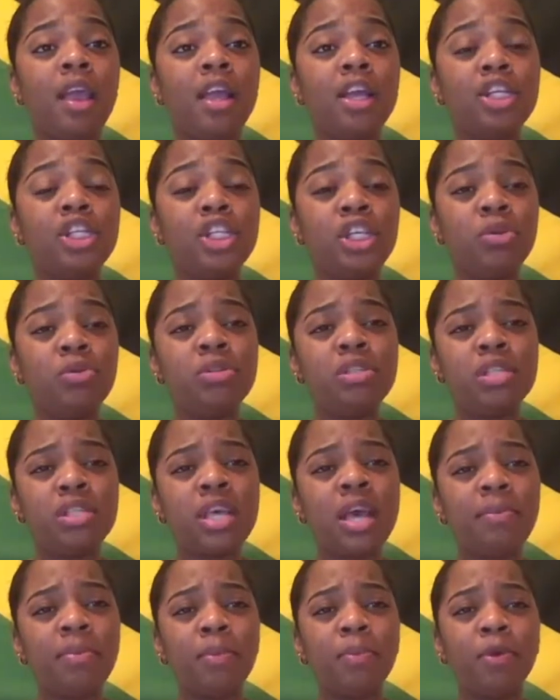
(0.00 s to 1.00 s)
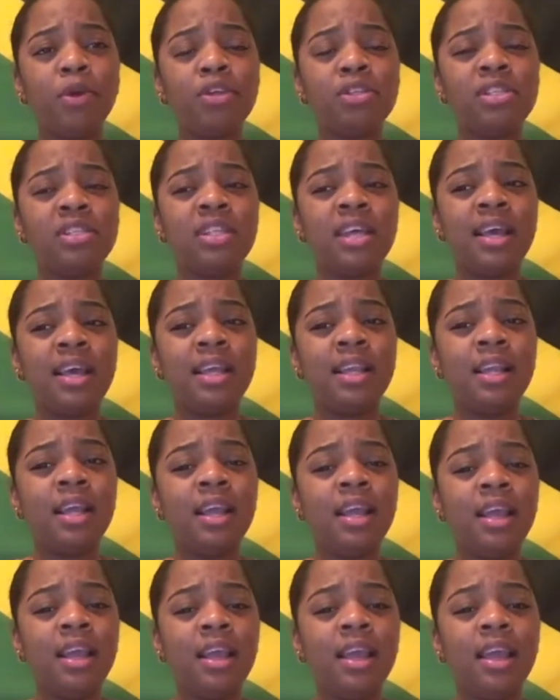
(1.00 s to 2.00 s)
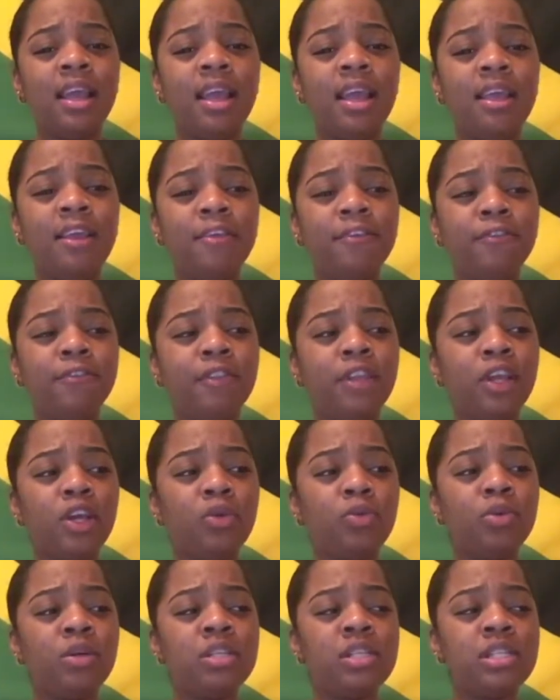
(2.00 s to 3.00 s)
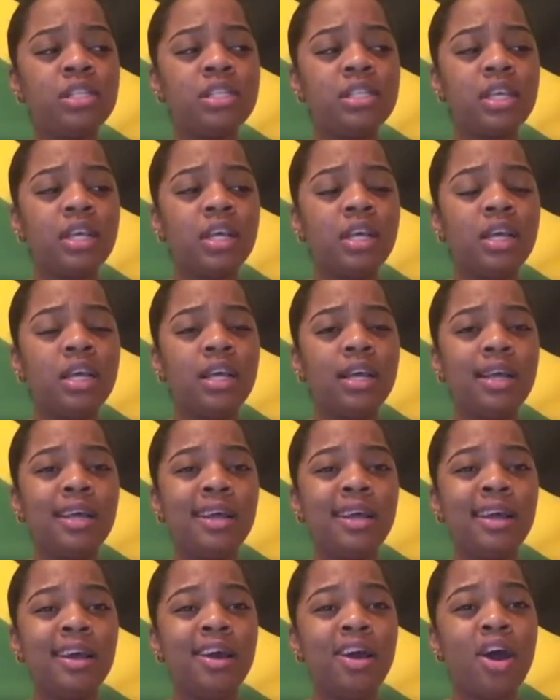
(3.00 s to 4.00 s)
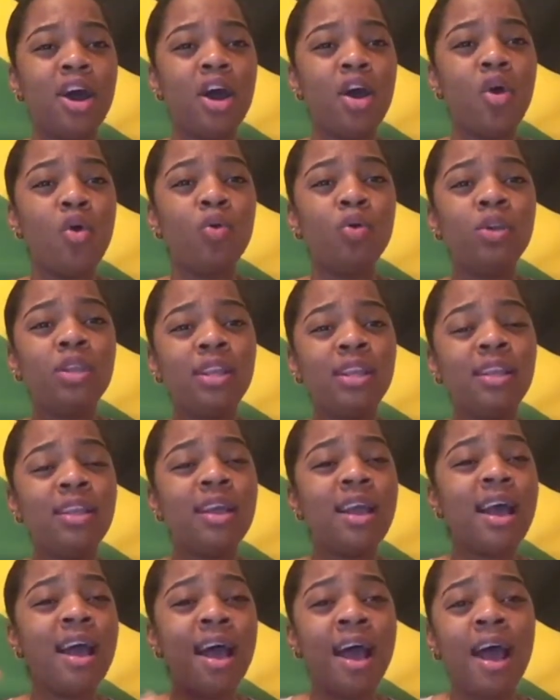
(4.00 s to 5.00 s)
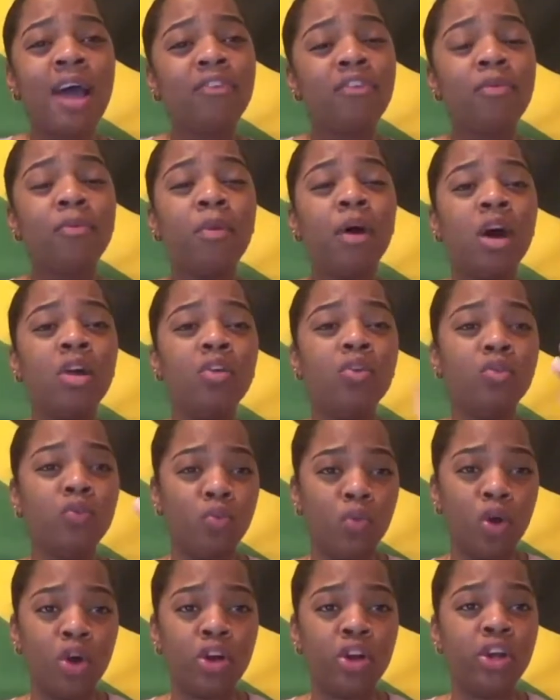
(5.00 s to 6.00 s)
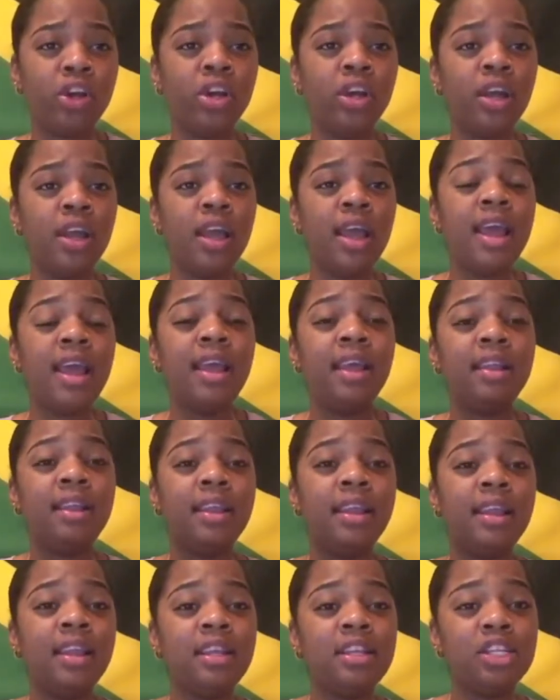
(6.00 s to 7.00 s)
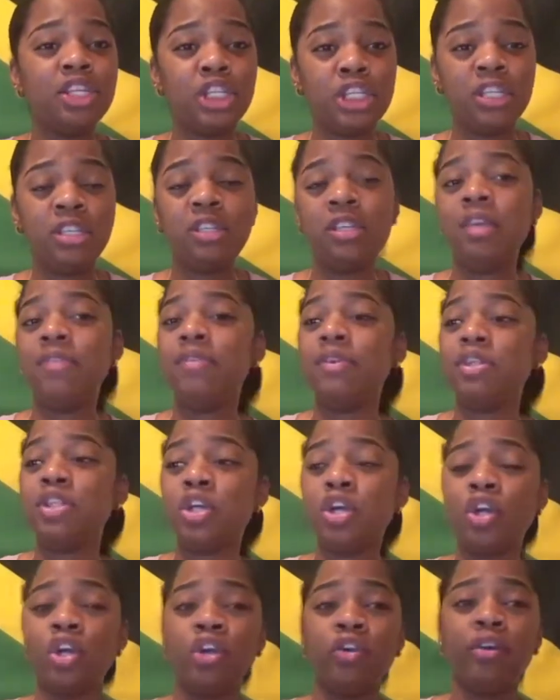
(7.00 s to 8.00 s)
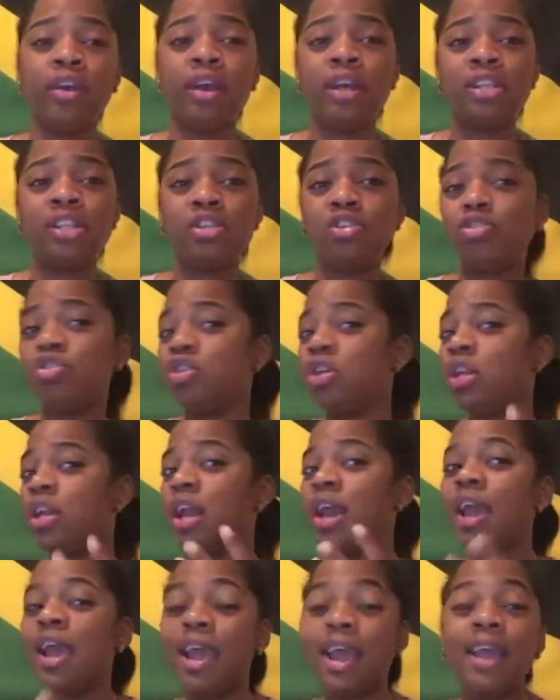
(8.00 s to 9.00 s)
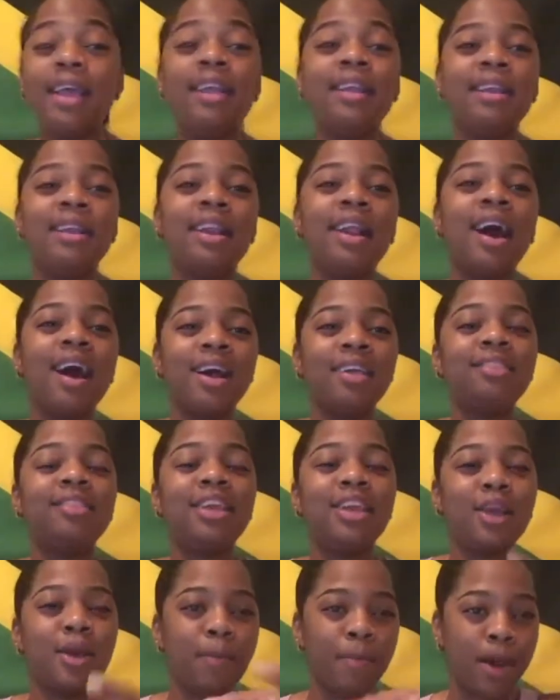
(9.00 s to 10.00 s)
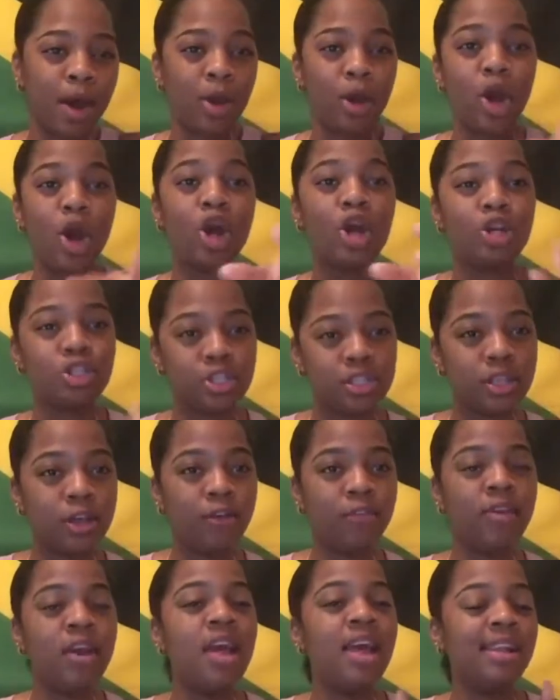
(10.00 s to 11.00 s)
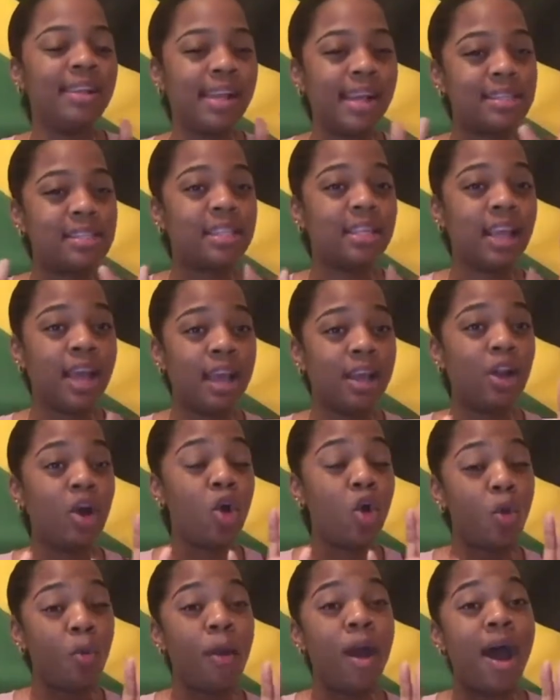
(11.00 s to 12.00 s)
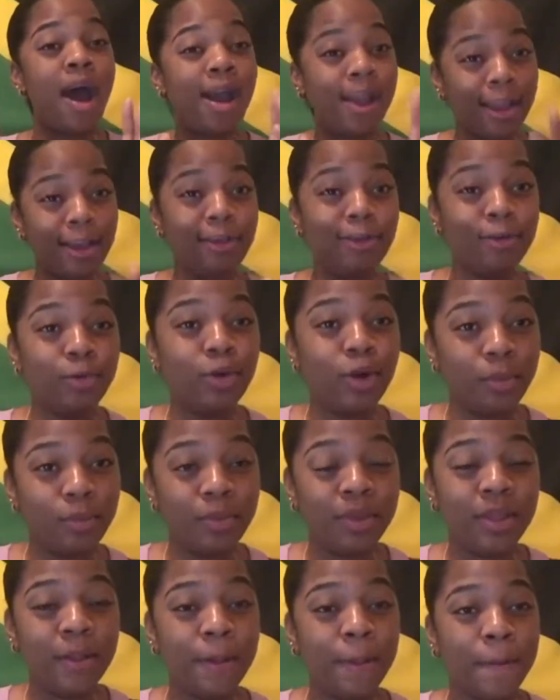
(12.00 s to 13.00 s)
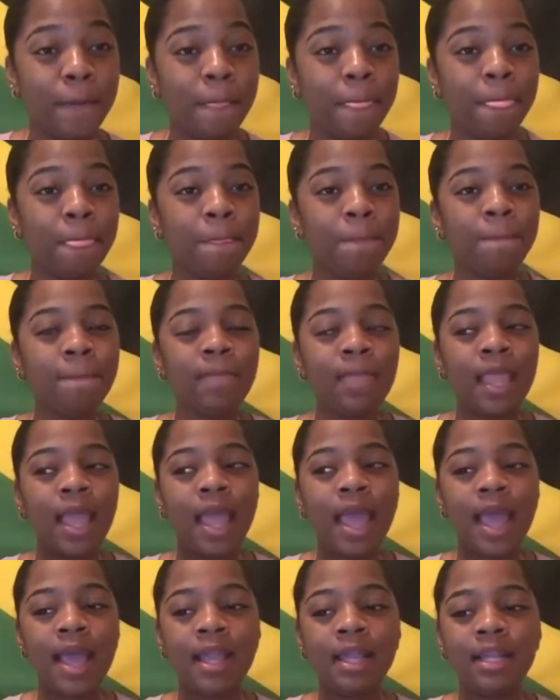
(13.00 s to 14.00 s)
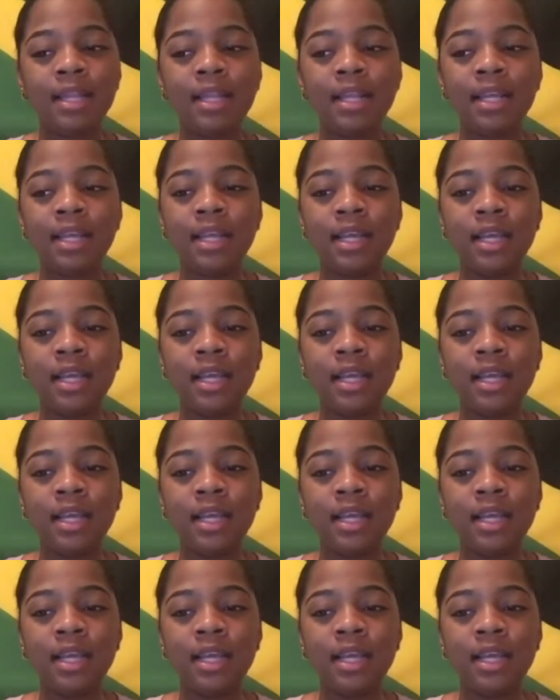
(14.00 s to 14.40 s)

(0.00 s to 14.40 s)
she was the type of person that if there was only half a bottle of water, then she'd give it to her grandchildren and not think about herself. That's the kind of home I grew up in. And